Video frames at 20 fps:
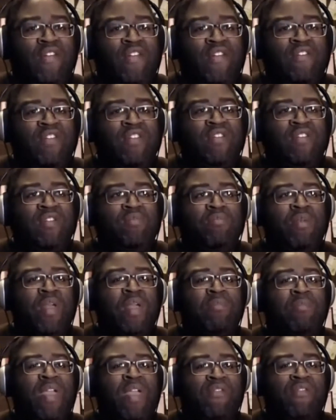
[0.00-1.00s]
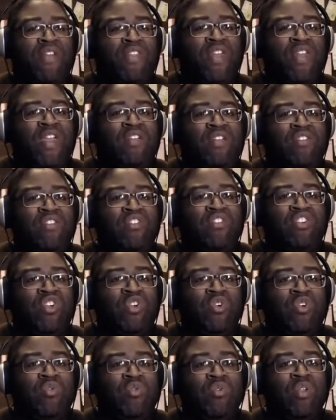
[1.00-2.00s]
even big beefy things that
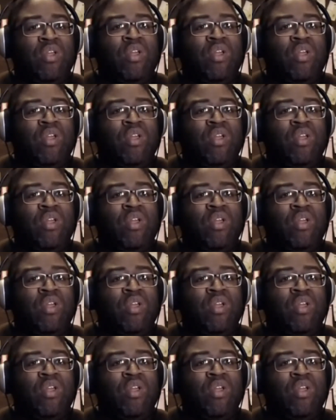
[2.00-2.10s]
shoot.